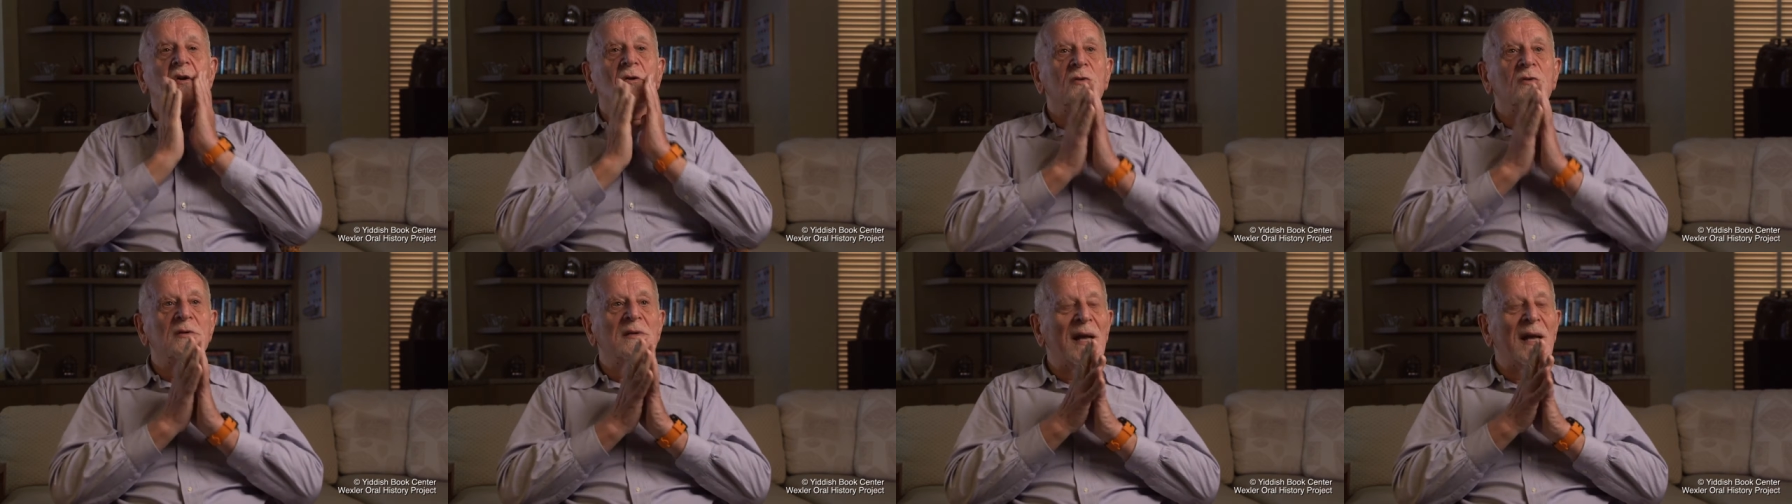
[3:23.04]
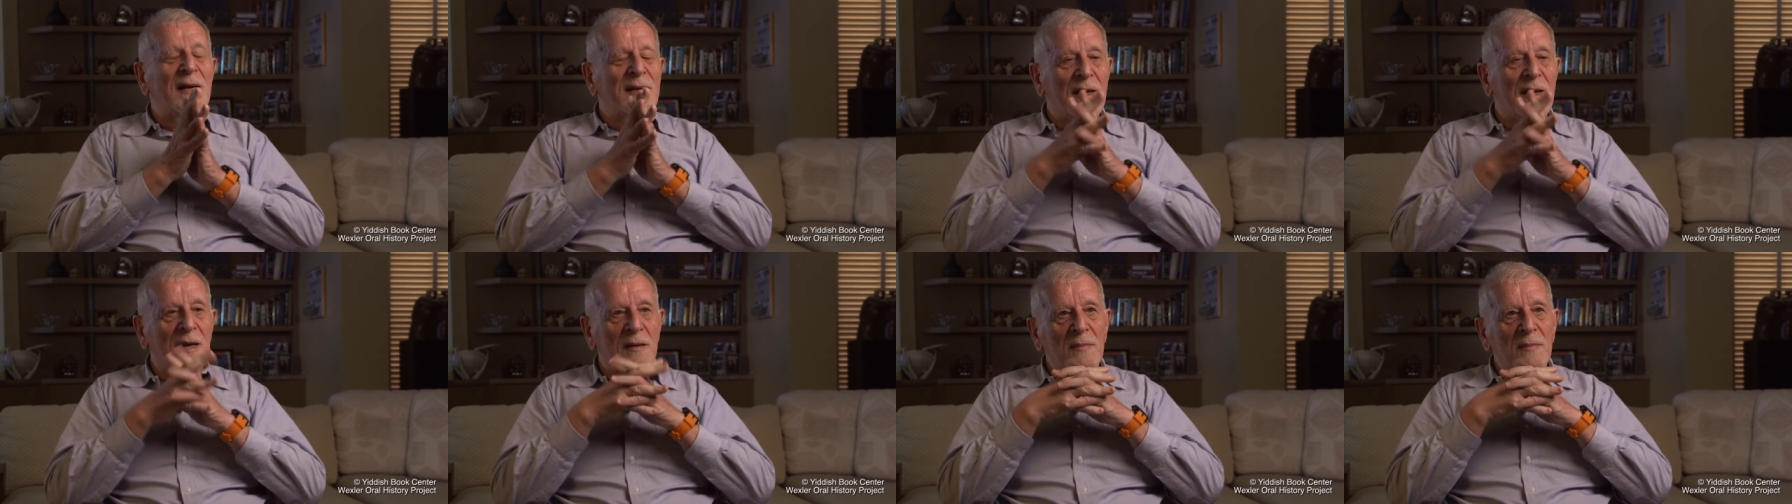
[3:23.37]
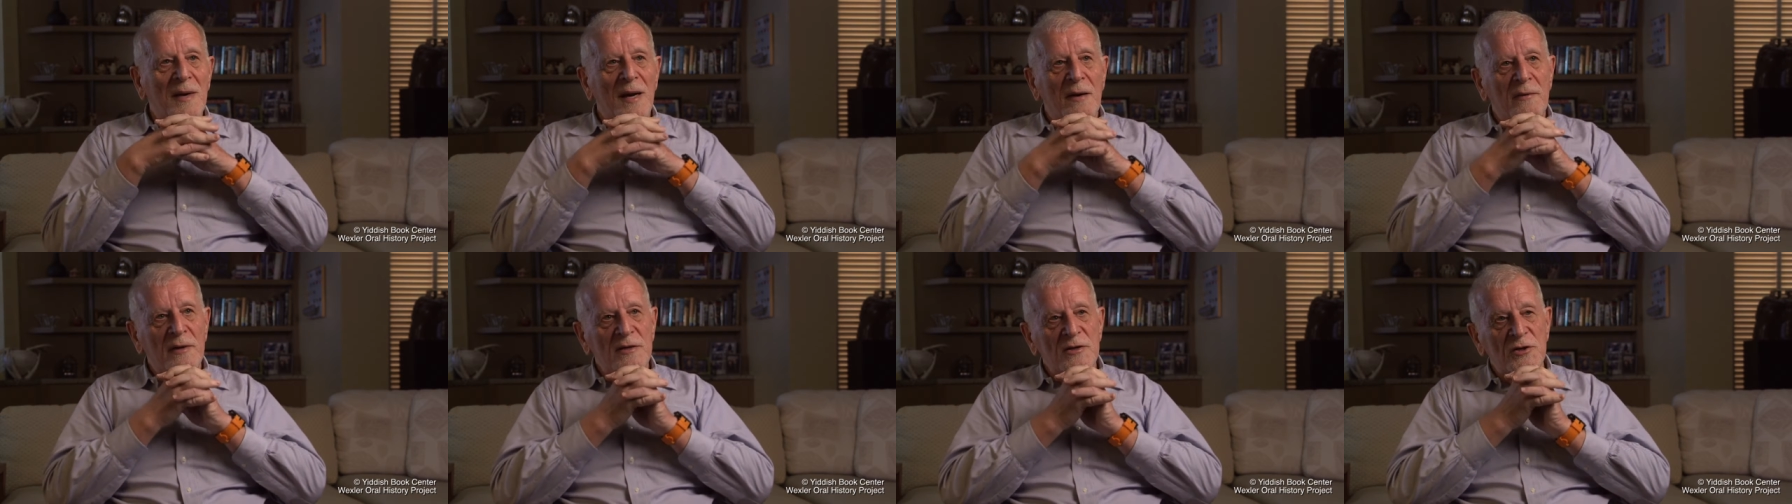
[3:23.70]
who's not getting
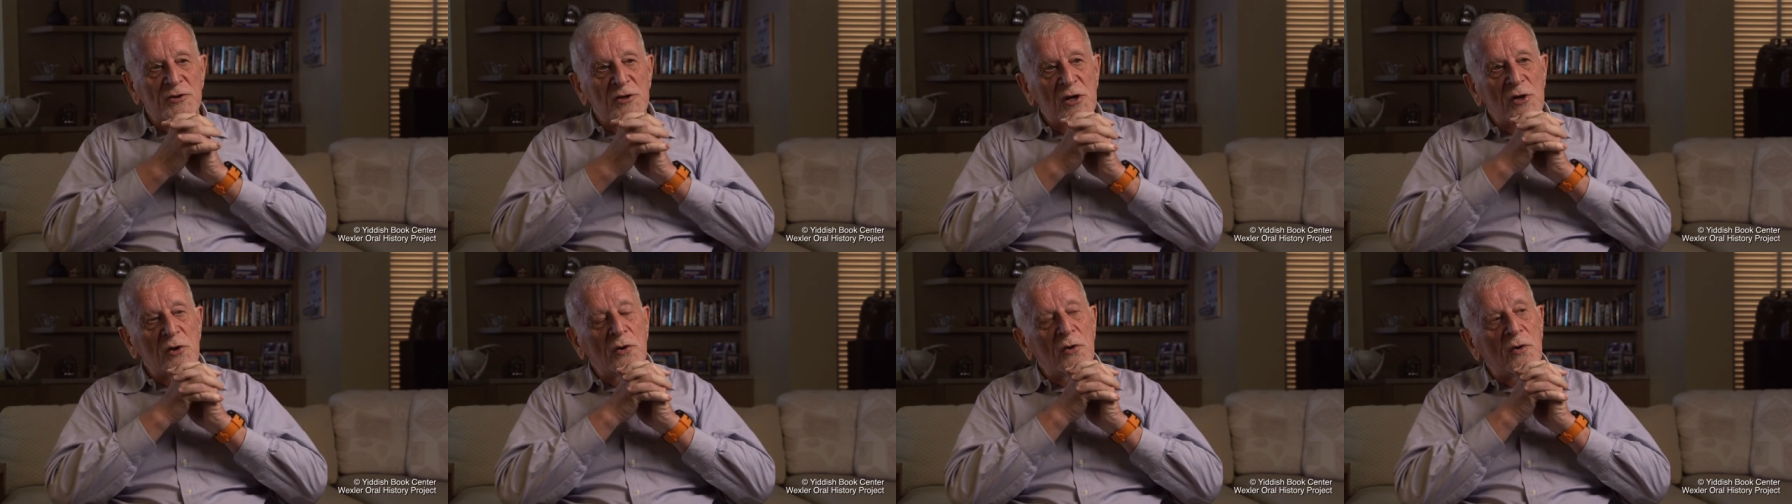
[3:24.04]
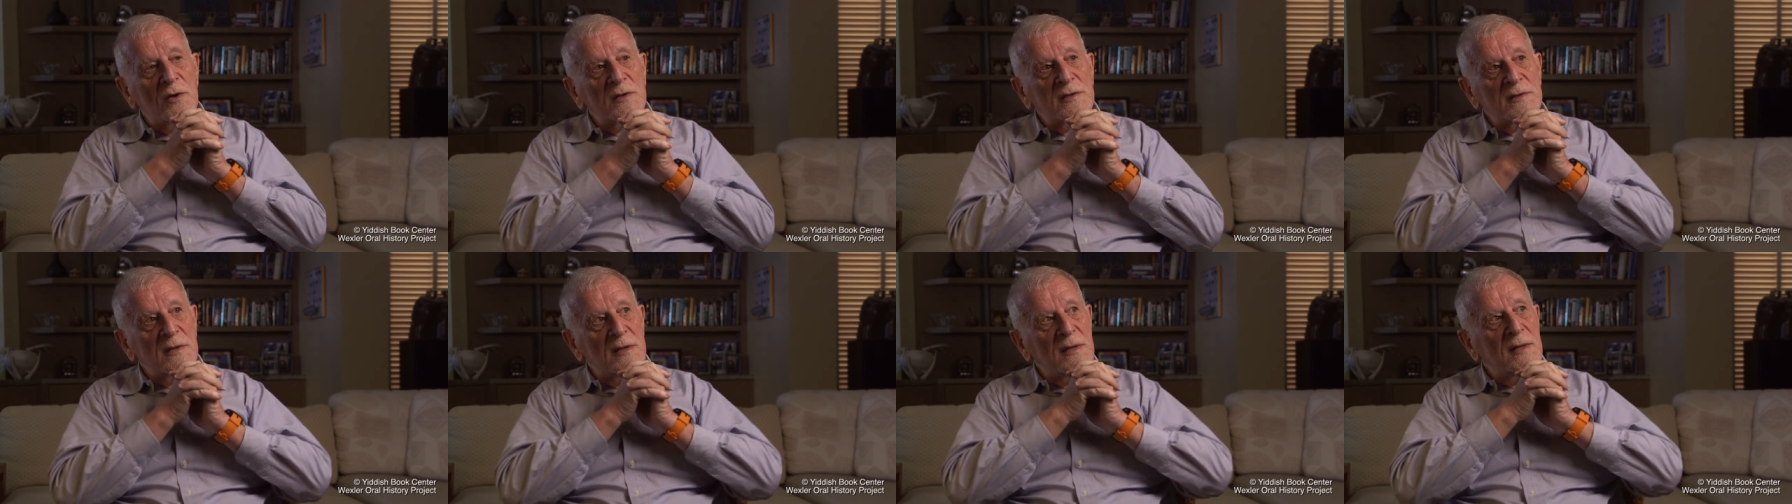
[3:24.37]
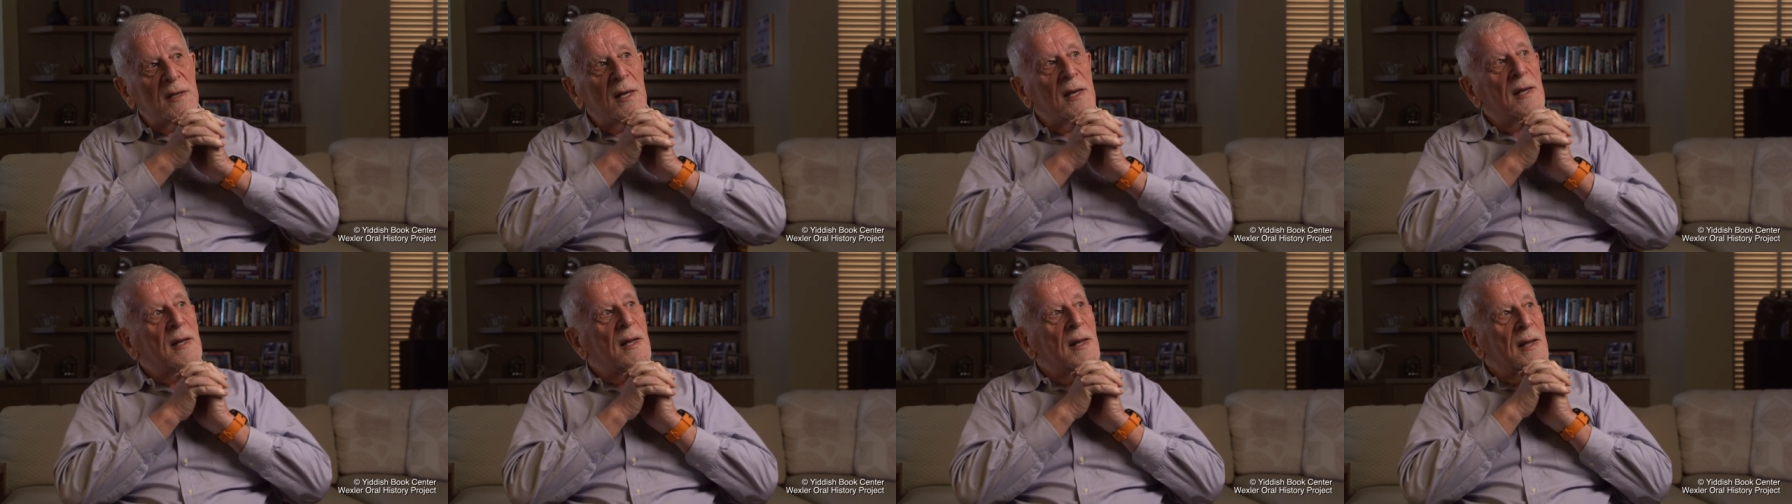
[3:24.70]
married, so she calls in